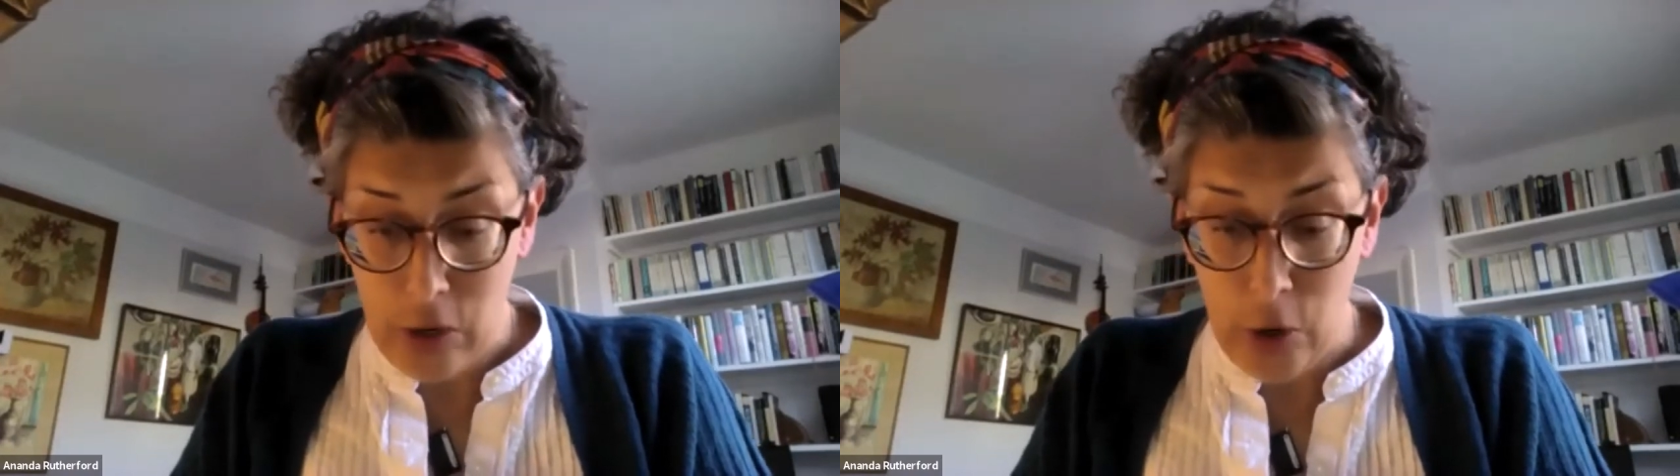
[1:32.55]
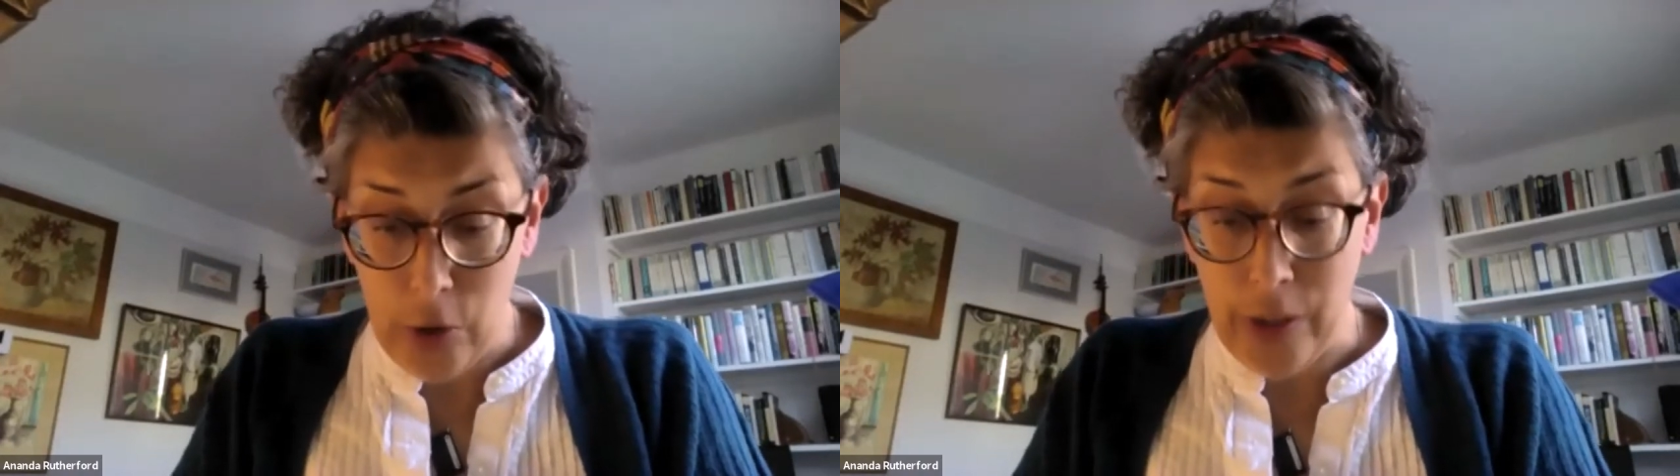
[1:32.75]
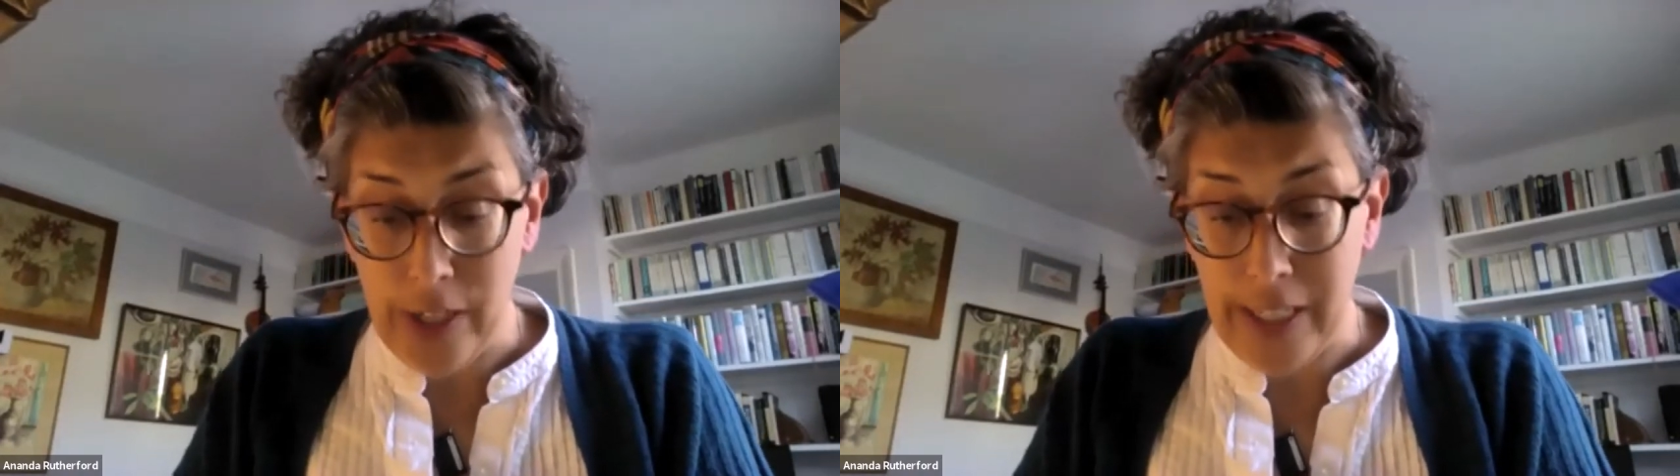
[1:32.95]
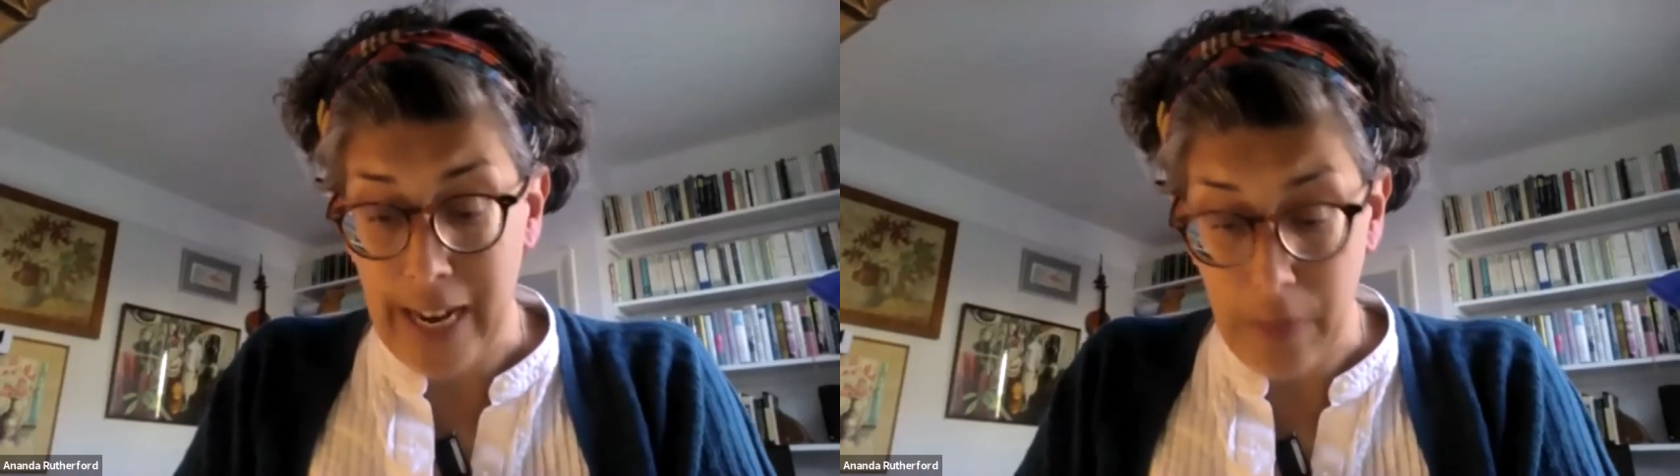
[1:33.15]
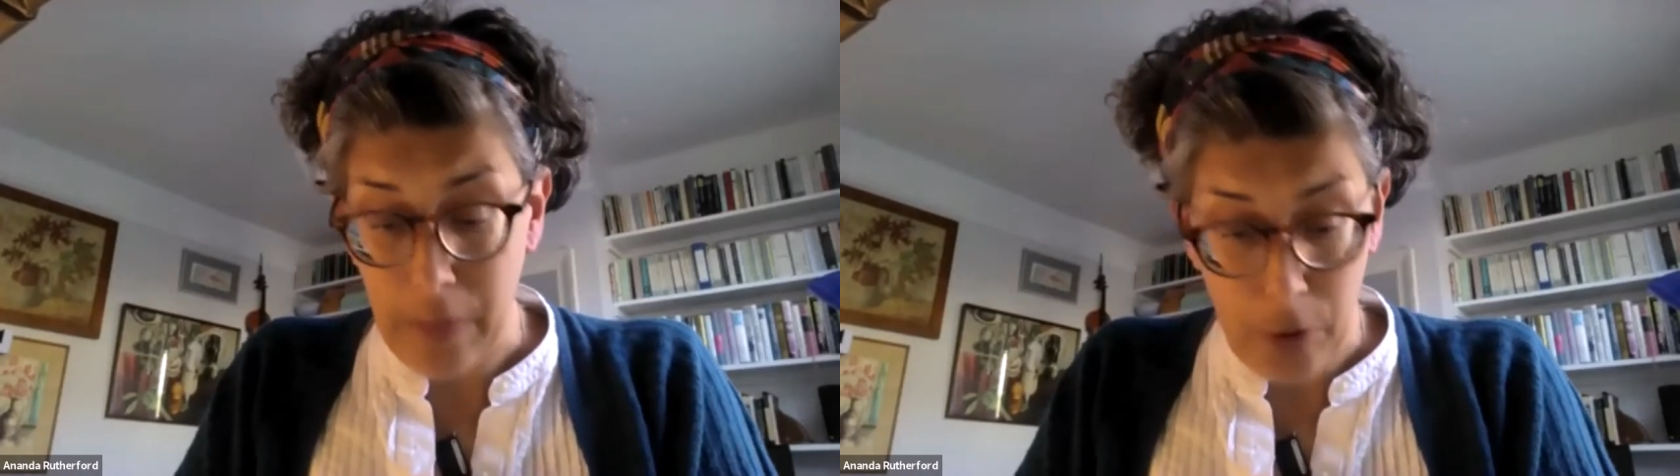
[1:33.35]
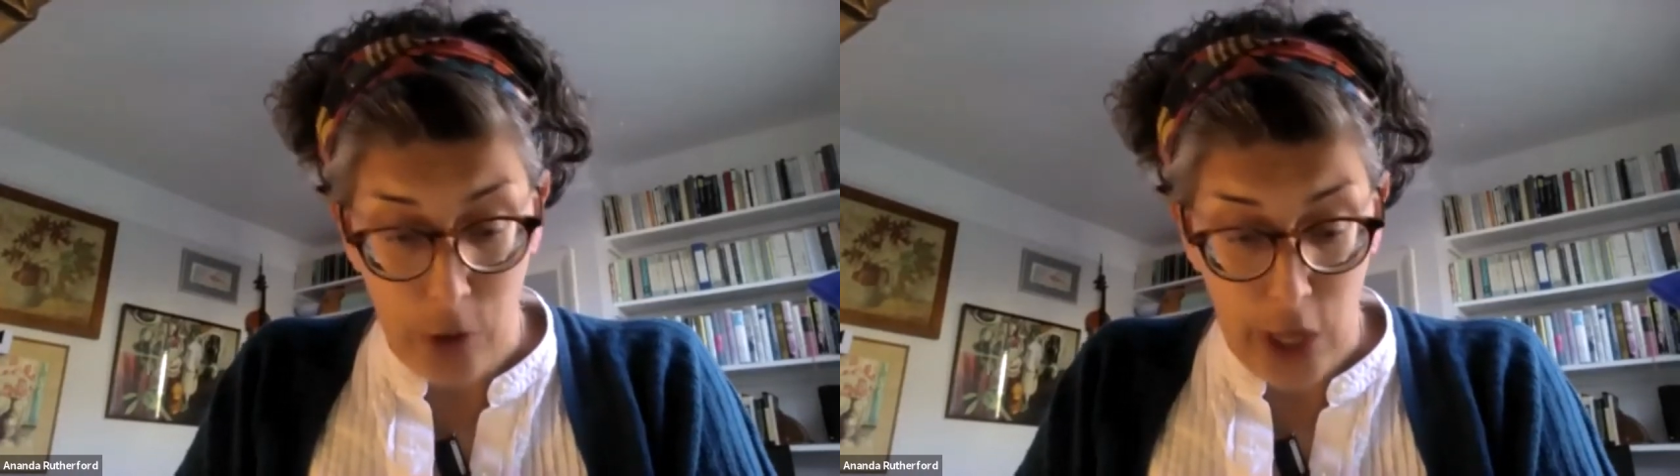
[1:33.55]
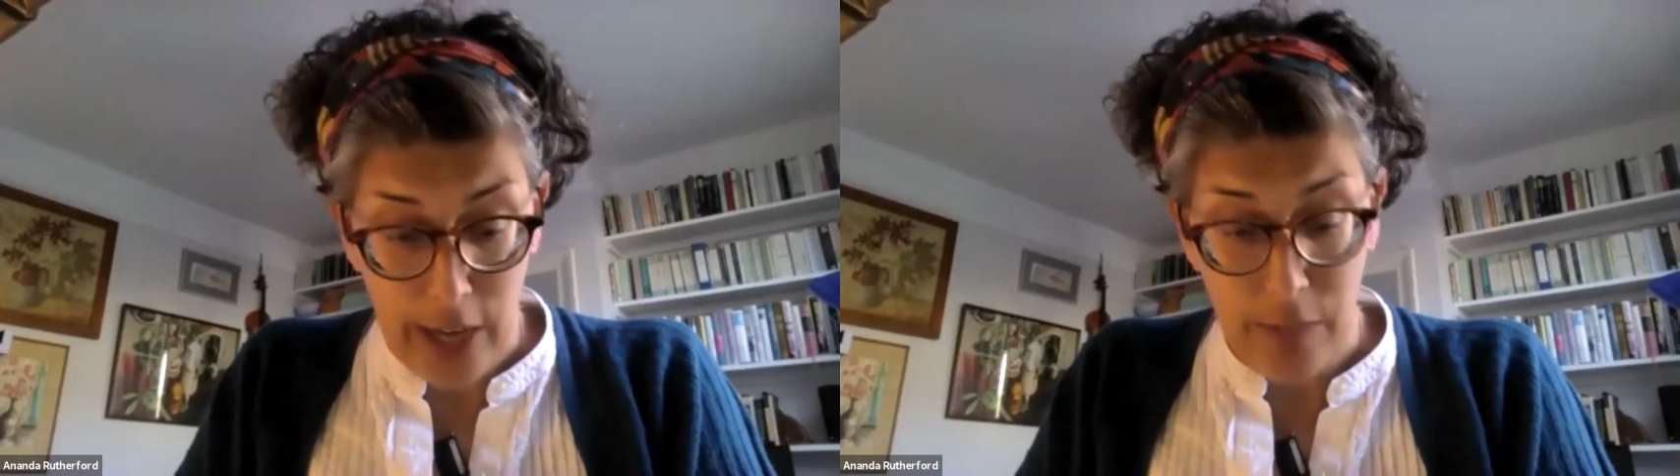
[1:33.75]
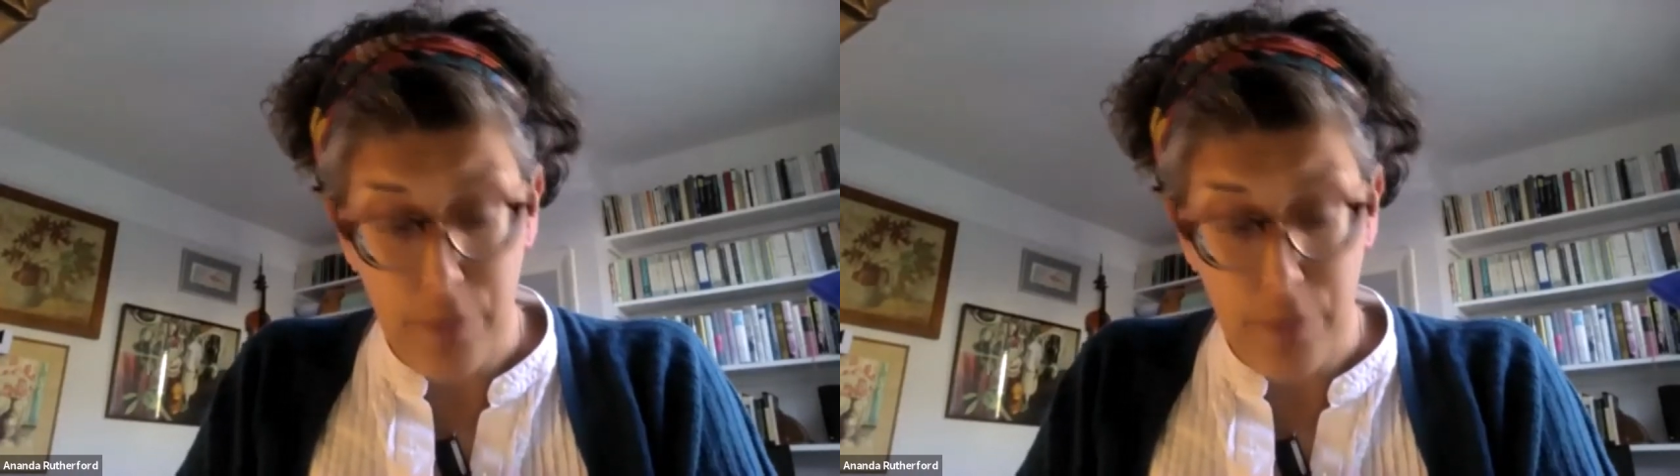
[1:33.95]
on the TANC Project